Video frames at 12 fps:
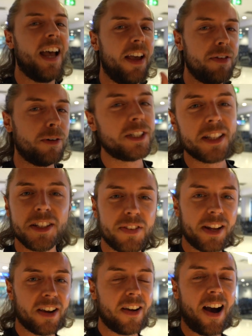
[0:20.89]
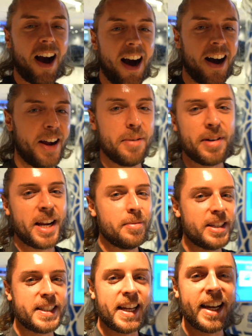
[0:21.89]
If you're watching this video, hi, my name
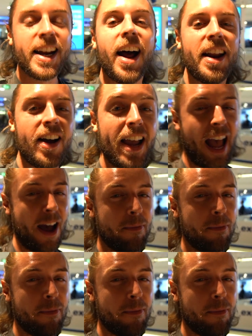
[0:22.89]
is Dane and I